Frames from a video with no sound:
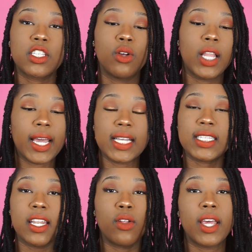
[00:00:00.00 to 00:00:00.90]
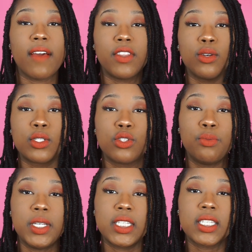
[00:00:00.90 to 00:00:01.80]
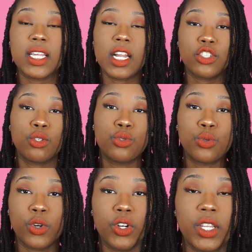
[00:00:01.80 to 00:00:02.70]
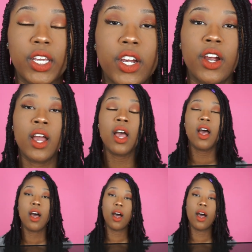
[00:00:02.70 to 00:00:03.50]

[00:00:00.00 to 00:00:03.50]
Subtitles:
So like I said, I only have those 2 pieces that I showed you earlier. So